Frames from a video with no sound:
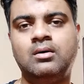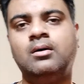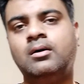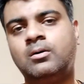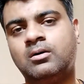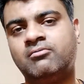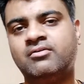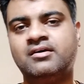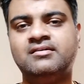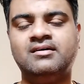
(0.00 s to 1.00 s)
or
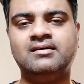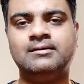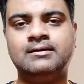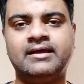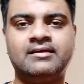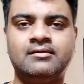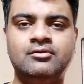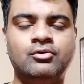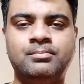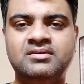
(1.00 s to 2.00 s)
for uh, like
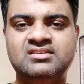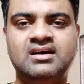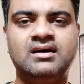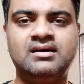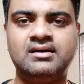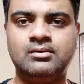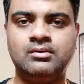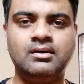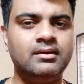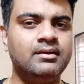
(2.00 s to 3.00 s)
you know Pizza Hut
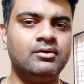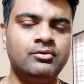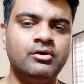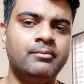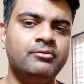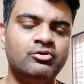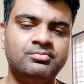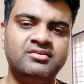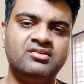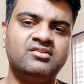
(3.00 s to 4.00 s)
or Domino's
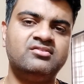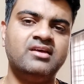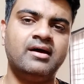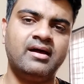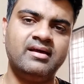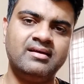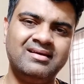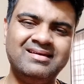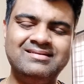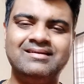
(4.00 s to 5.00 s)
pizzas they are
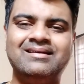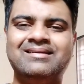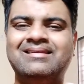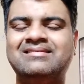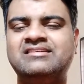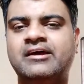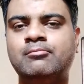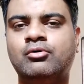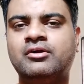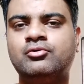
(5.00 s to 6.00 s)
integrated the
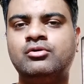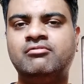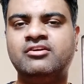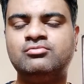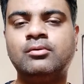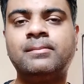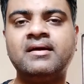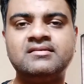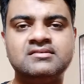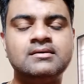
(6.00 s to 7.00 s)
chatbot into their Facebook
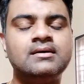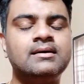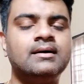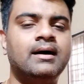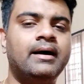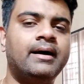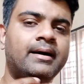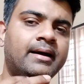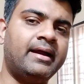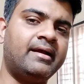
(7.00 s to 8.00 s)
page
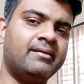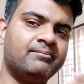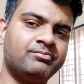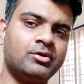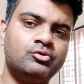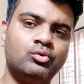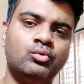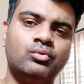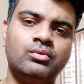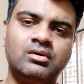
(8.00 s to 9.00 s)
uh, to
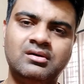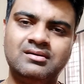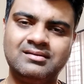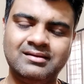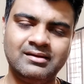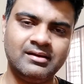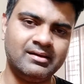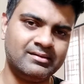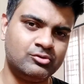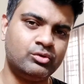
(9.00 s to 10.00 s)

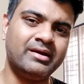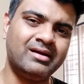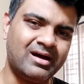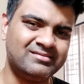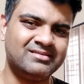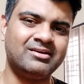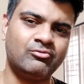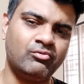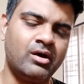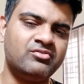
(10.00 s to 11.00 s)
uh, to get answer the
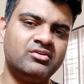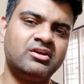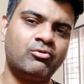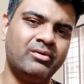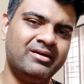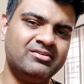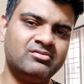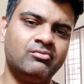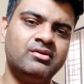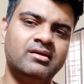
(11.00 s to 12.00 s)
answer the queries
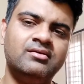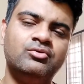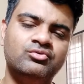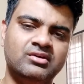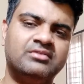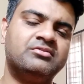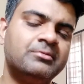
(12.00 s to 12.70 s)
of the users